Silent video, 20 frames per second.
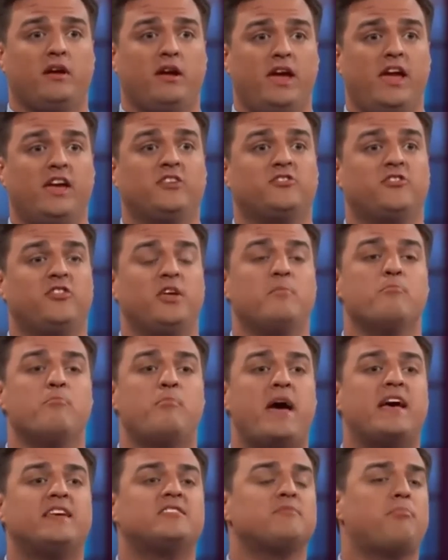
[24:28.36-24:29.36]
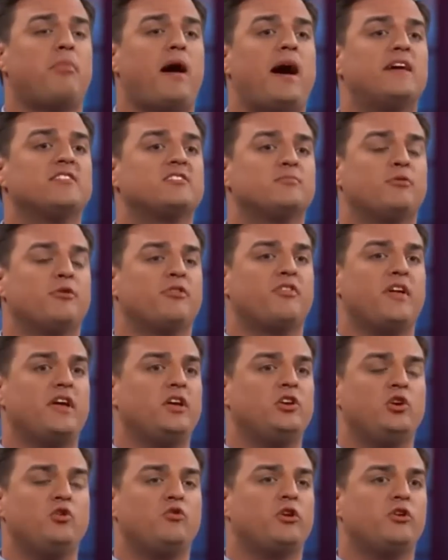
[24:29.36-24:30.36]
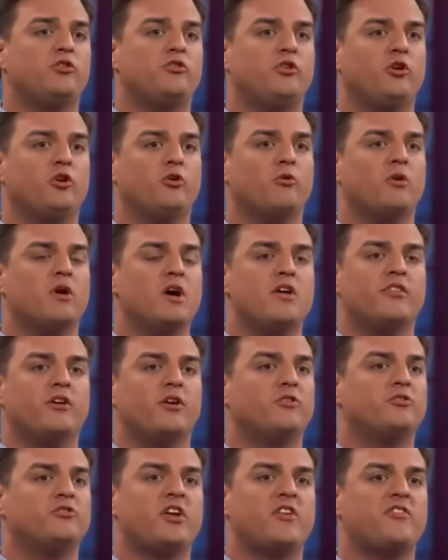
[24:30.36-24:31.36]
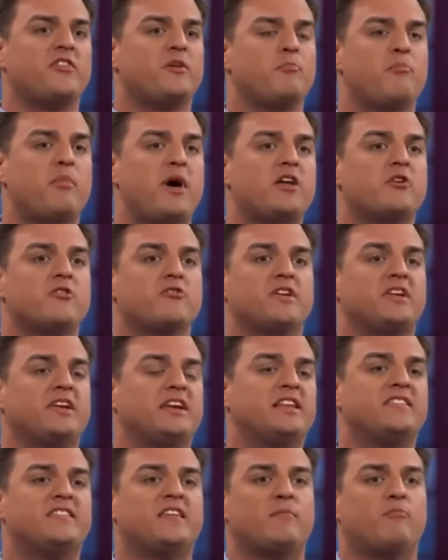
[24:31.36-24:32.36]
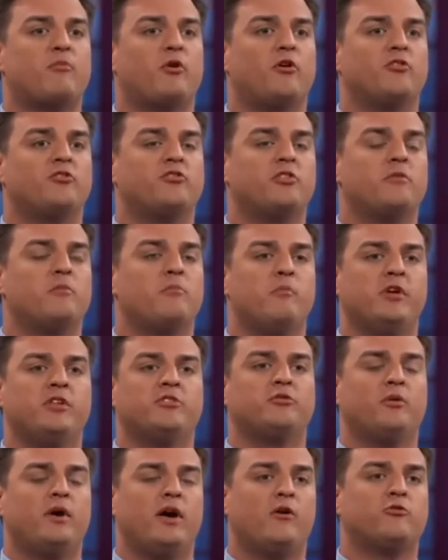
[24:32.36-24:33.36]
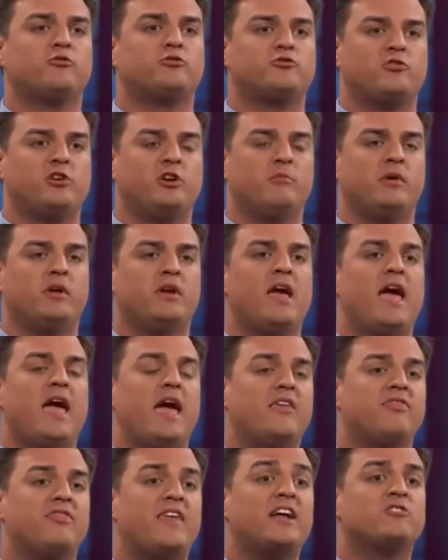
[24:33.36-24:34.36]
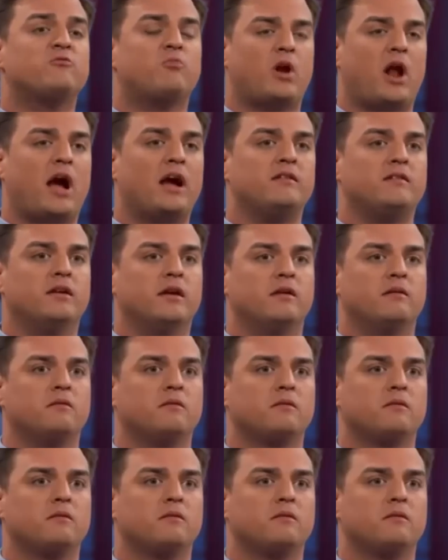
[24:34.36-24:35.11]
Is the best possible thing you can do. There is nothing better than getting that person mental health treatment, and that's what I did.